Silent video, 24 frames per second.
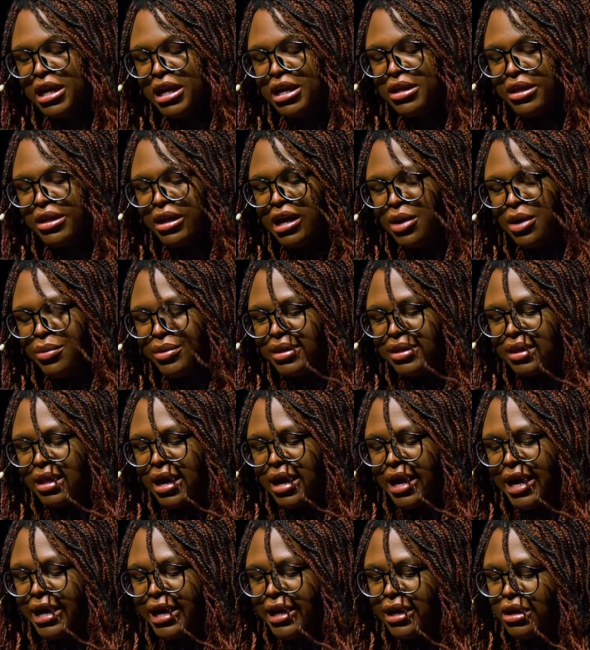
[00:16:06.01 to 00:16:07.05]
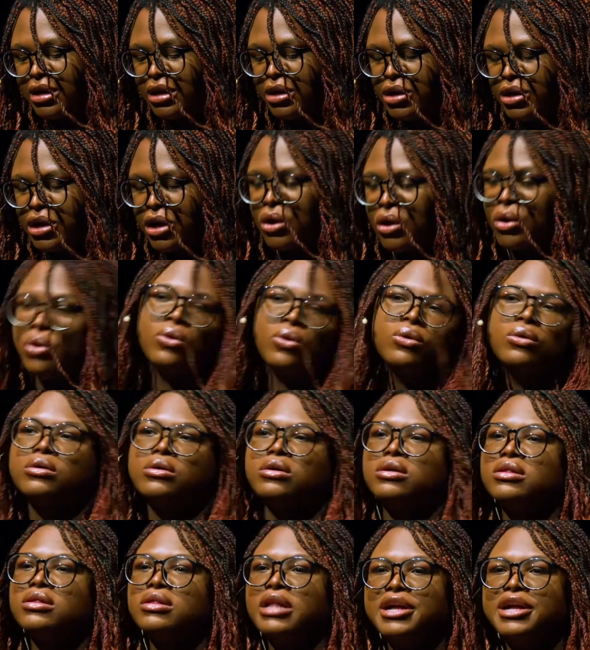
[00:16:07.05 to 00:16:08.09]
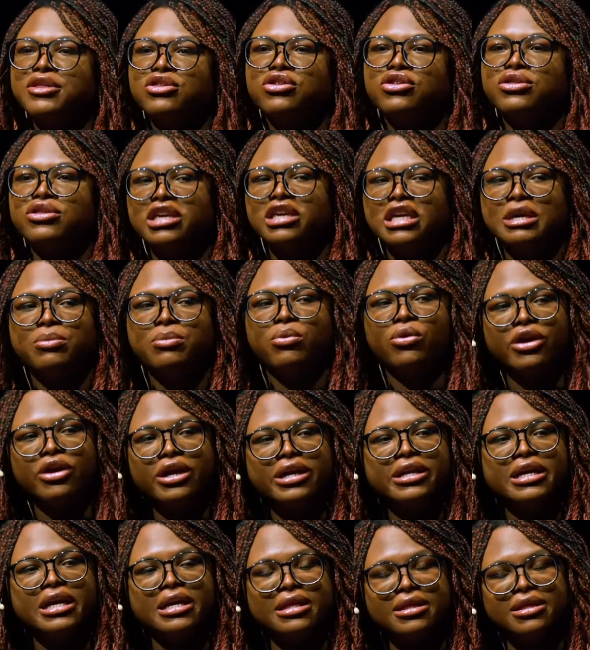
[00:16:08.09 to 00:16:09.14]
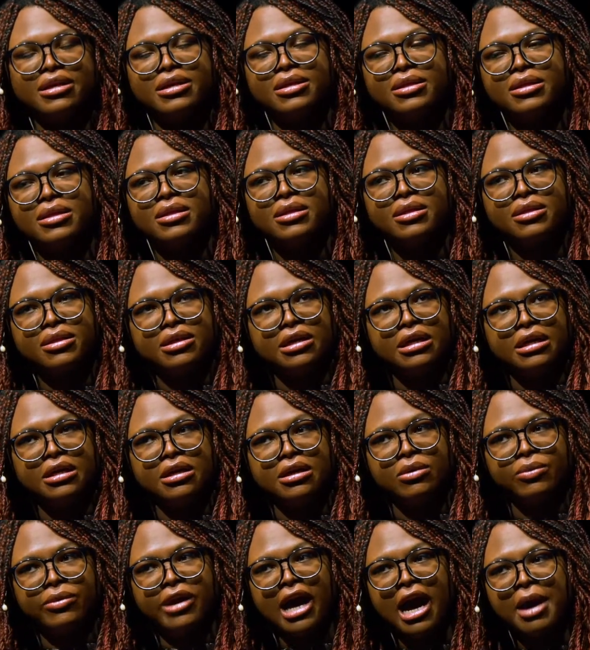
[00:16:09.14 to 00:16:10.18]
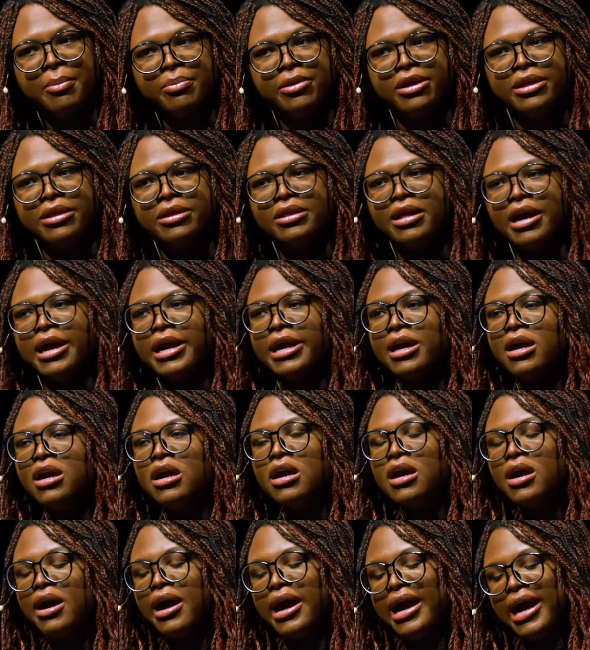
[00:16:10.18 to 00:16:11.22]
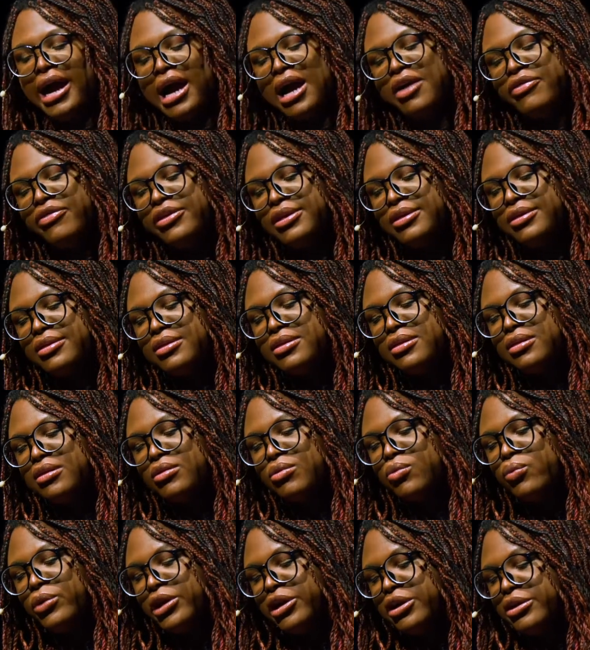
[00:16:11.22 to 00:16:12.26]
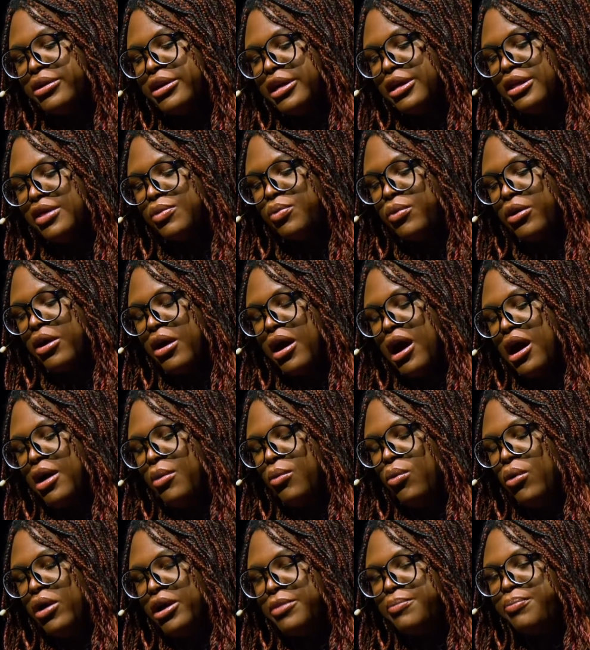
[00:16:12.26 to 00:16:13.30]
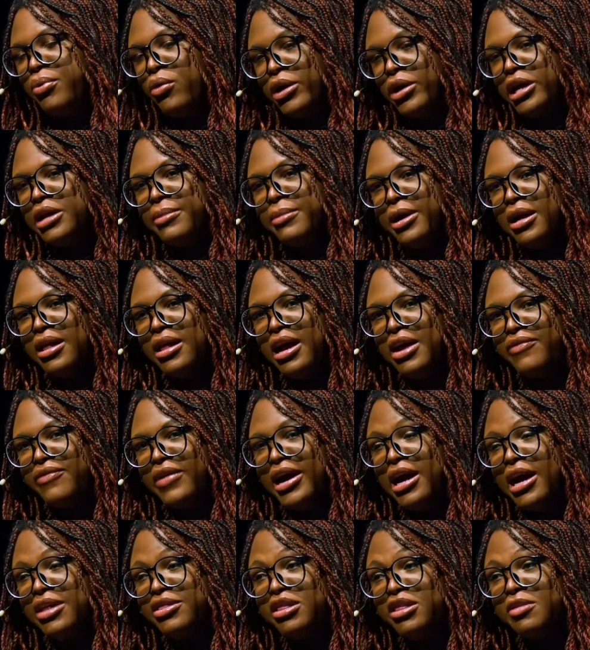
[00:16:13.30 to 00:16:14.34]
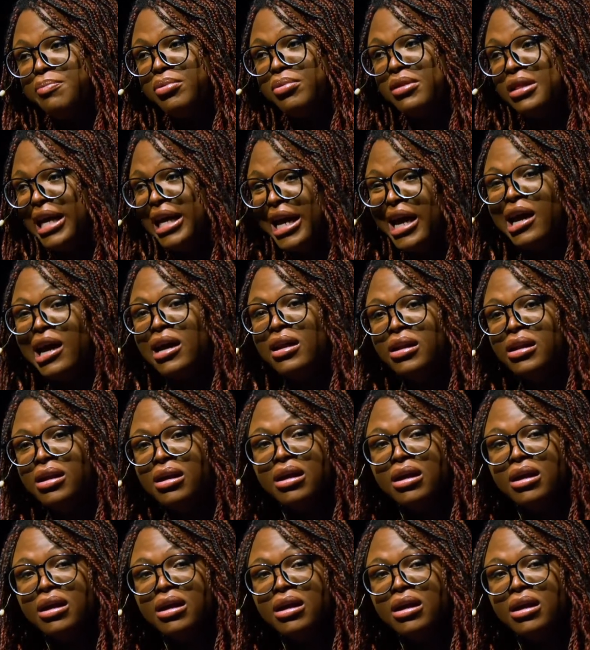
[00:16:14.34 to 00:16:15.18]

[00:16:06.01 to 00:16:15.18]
And then I was like, you know, let's just keep working at this and see what happens. I had this weirdness where at one point in my life, I had this plan.